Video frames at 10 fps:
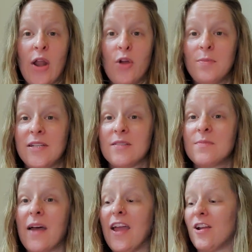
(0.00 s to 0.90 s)
I would be
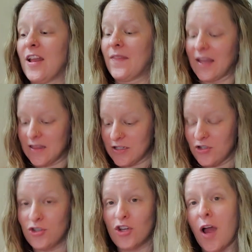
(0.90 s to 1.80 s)
inspired, and like this
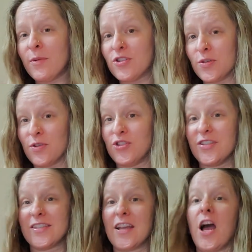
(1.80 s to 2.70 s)
geometry would
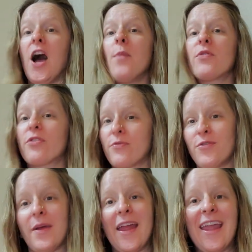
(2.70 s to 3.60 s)
just come
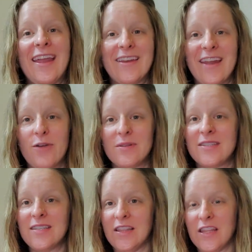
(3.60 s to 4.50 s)
through my hand, and I would
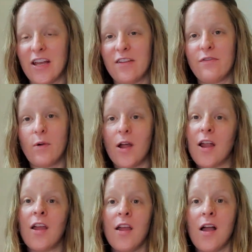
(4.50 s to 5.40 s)
sit there for